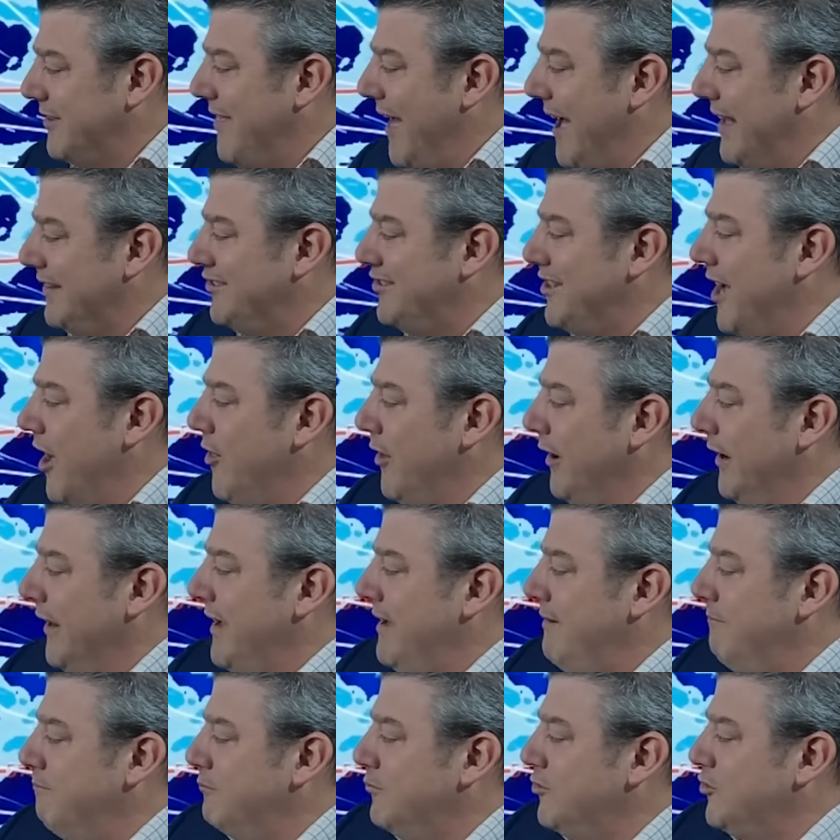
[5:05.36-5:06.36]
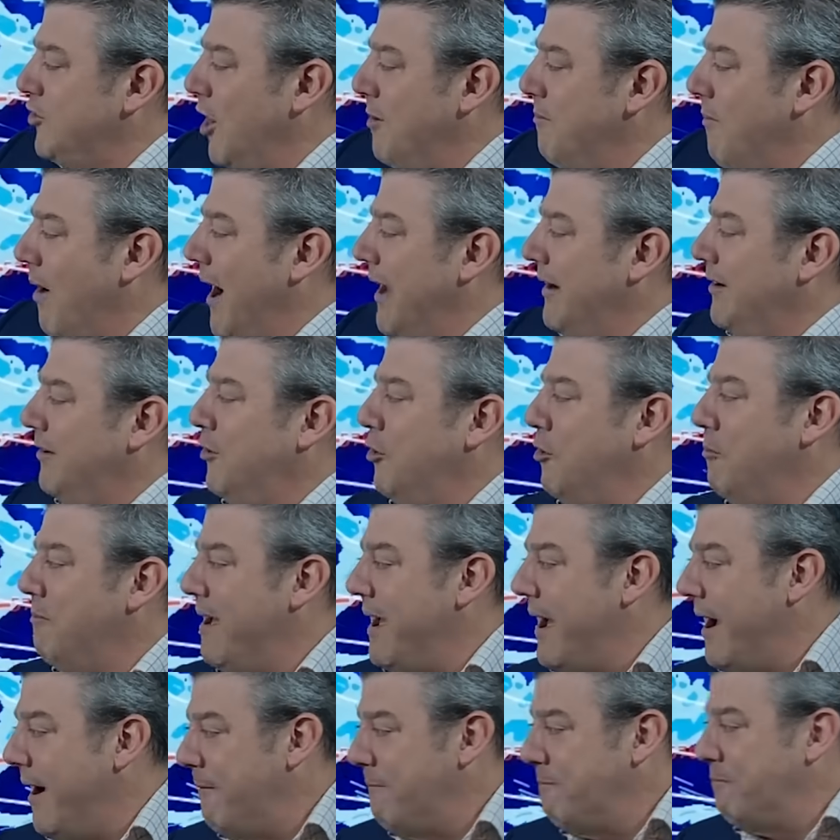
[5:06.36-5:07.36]
that southerly, so might
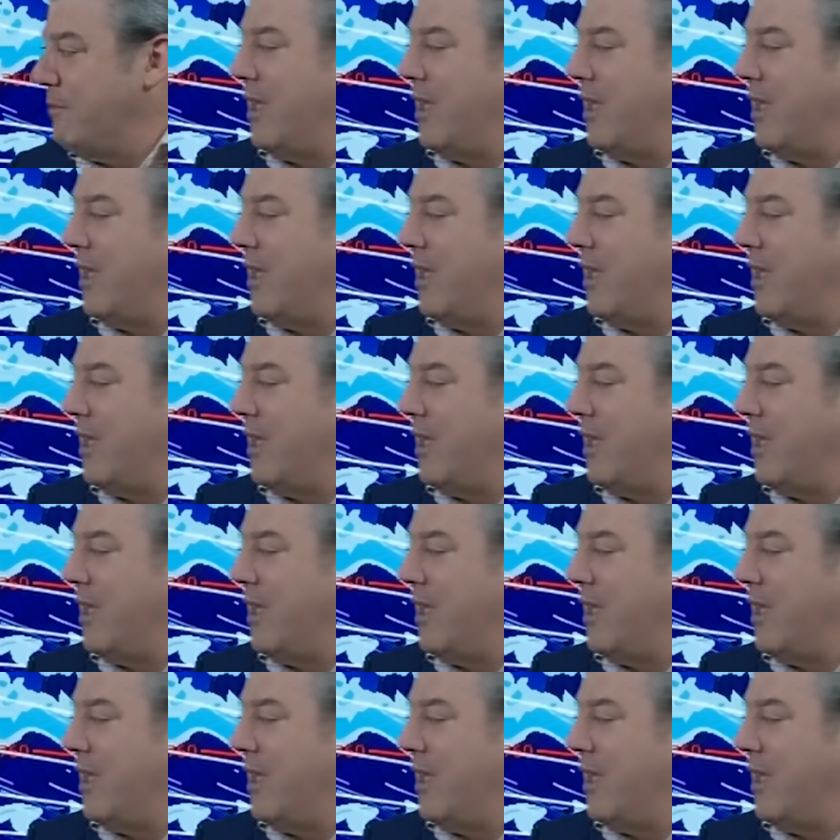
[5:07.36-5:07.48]
Noumea,